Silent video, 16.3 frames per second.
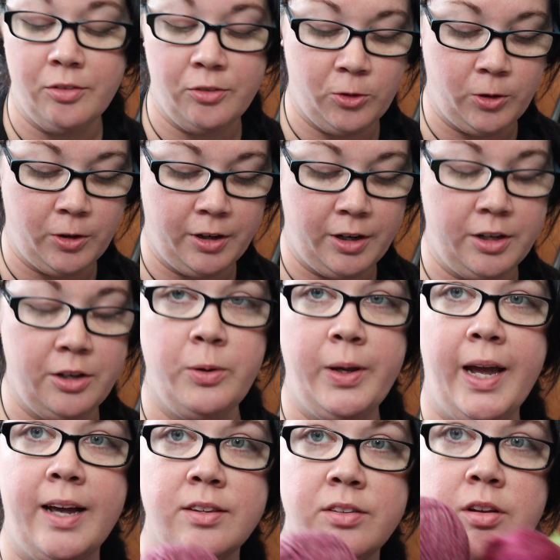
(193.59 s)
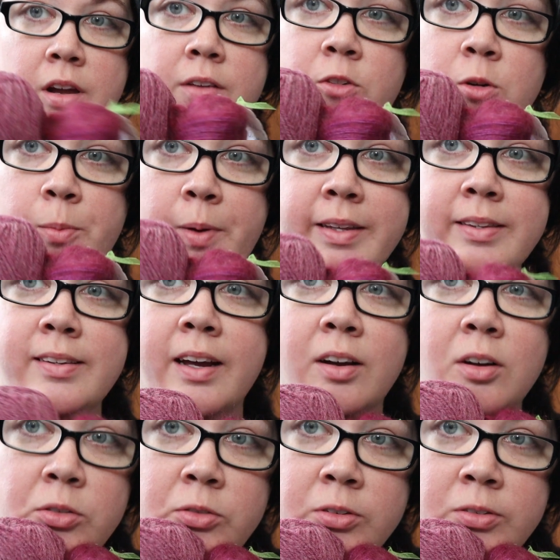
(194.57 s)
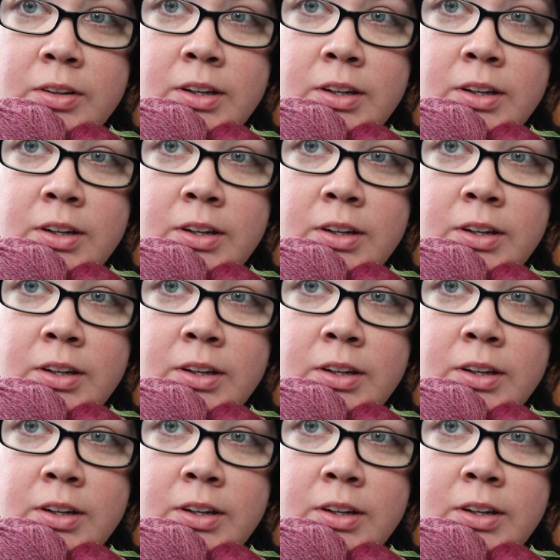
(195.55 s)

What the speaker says: for a new cast on for myself.